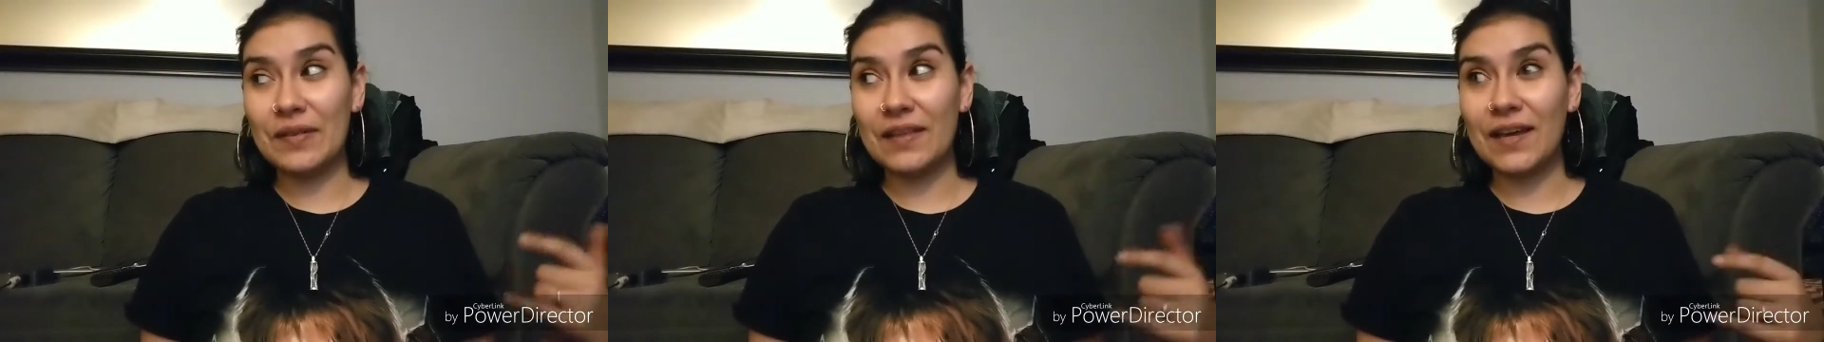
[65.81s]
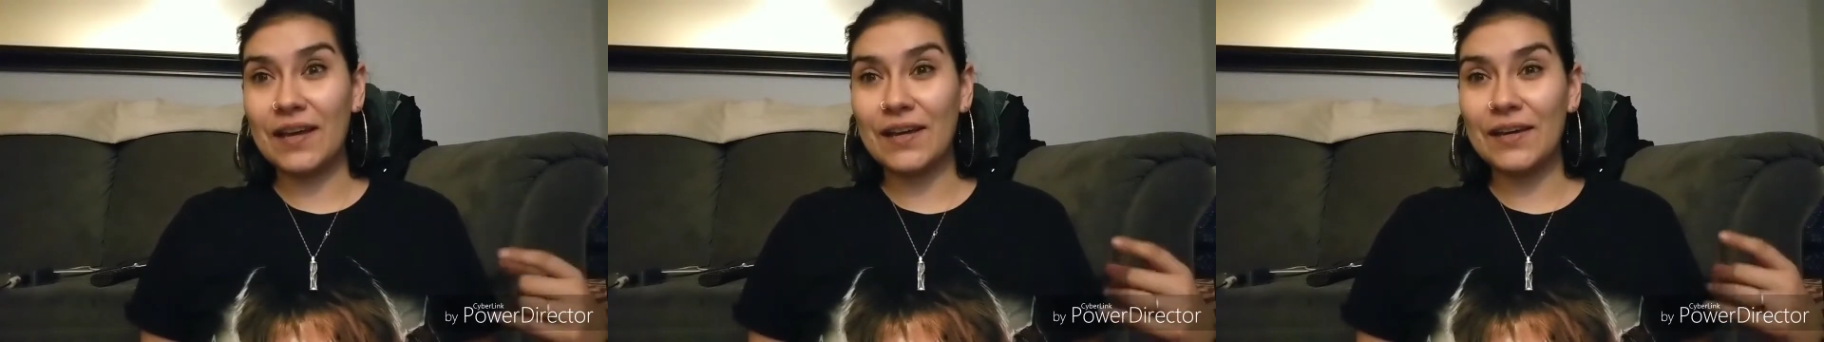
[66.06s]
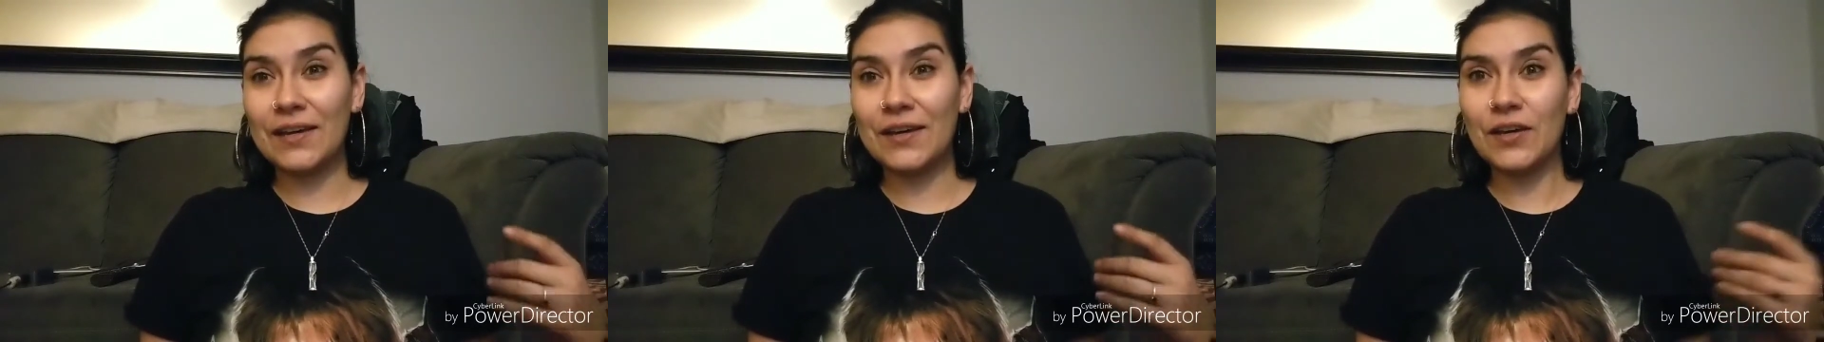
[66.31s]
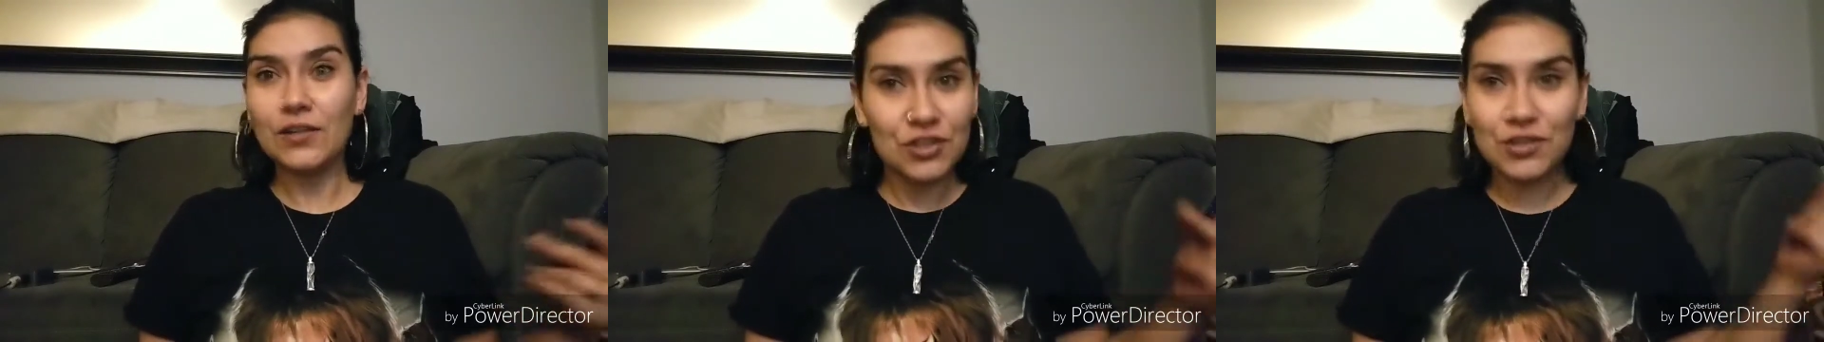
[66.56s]
been like
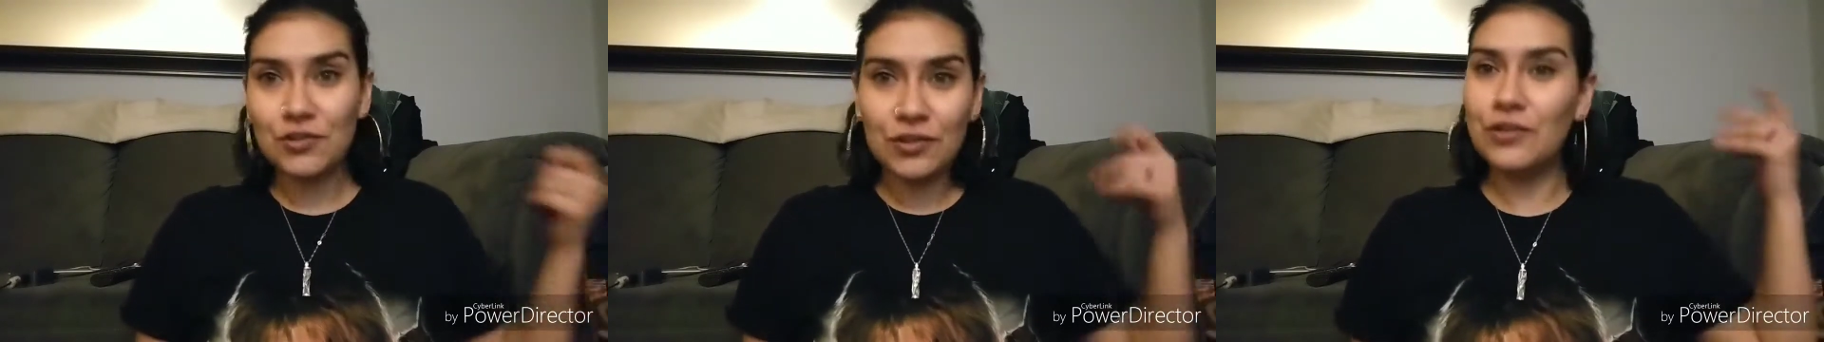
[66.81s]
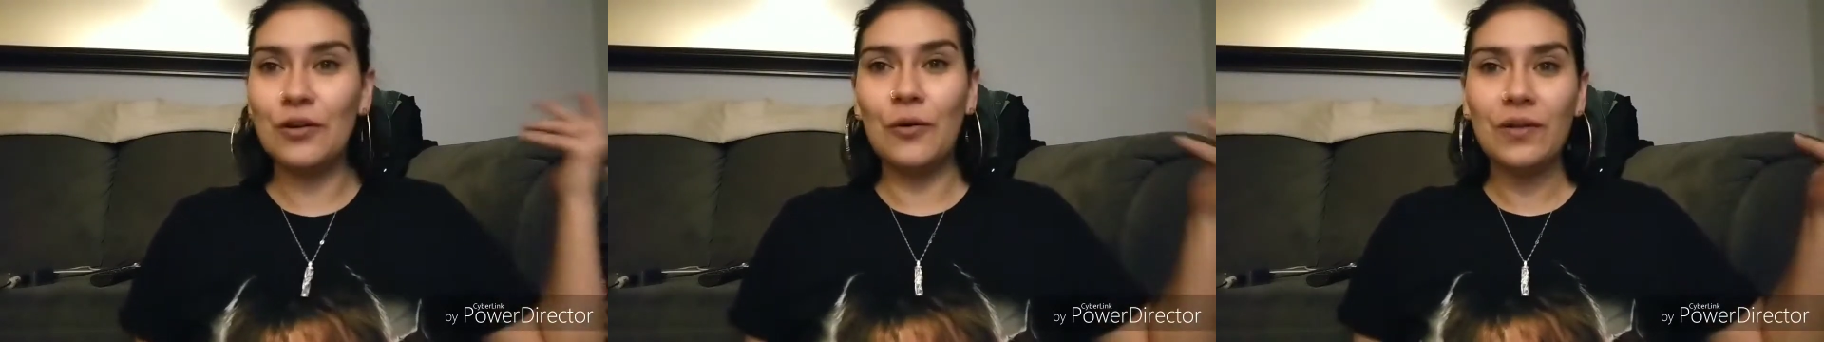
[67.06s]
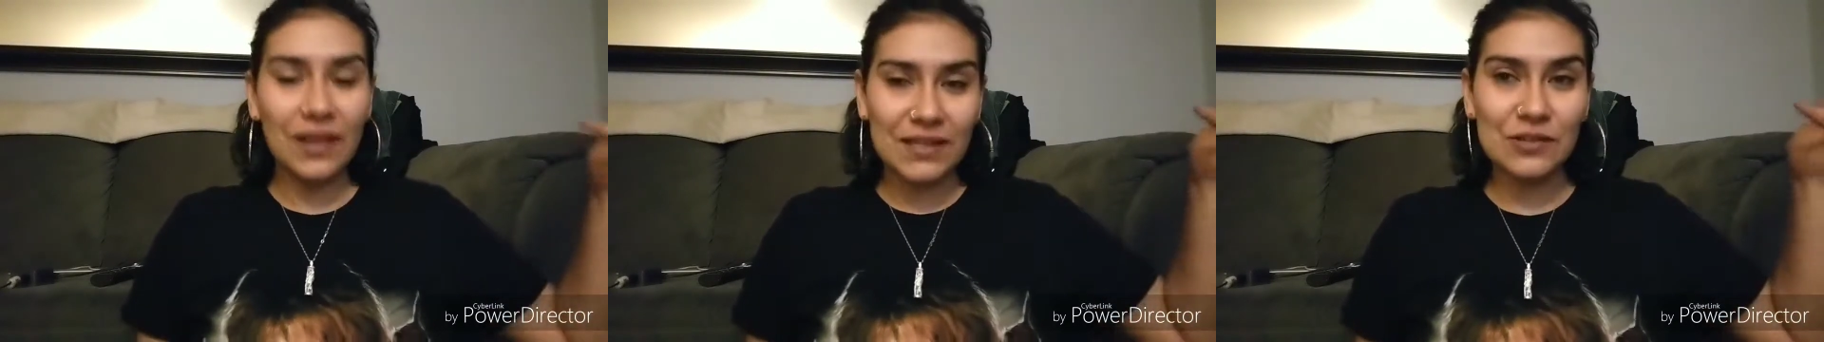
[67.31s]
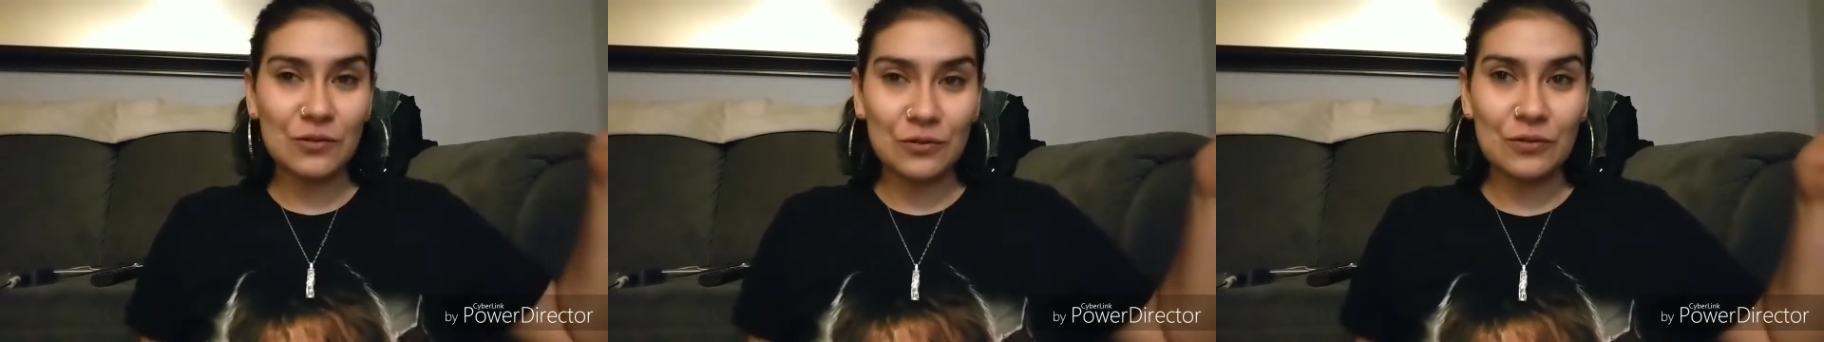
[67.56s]
you know,
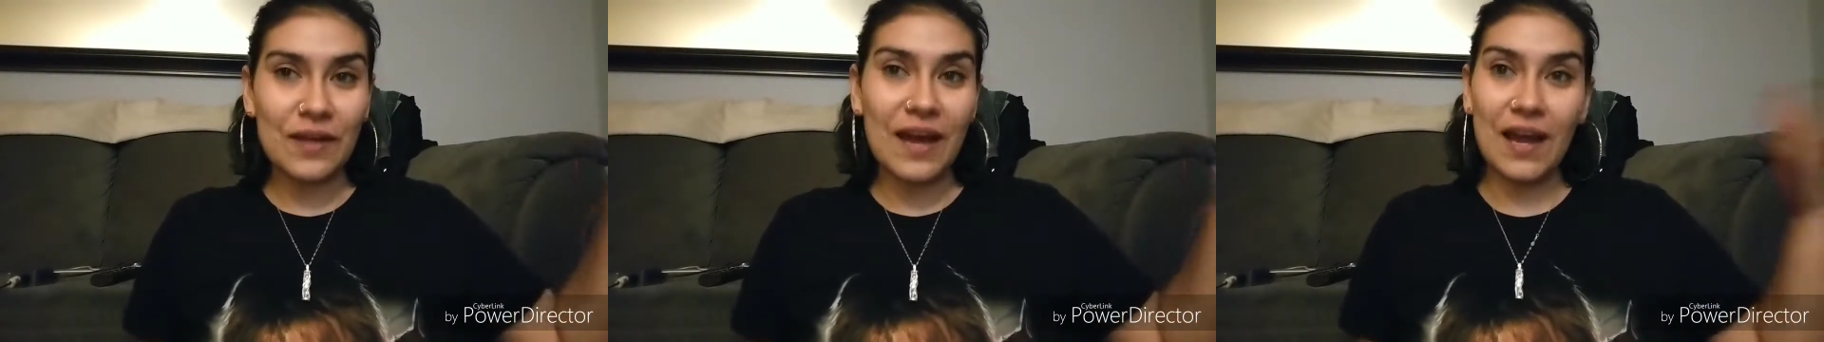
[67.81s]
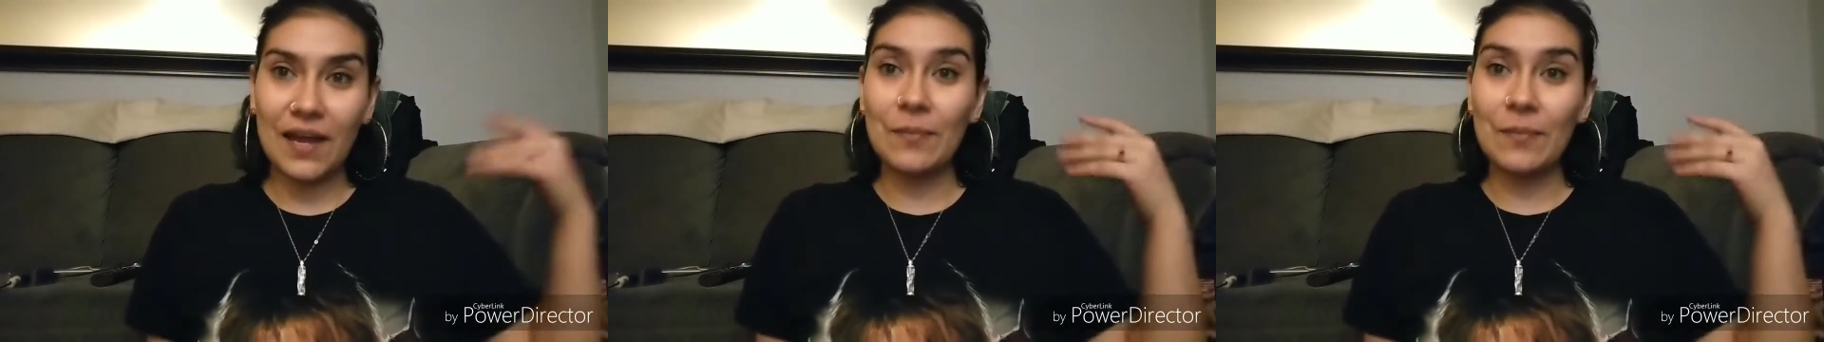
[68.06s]
let's go do that.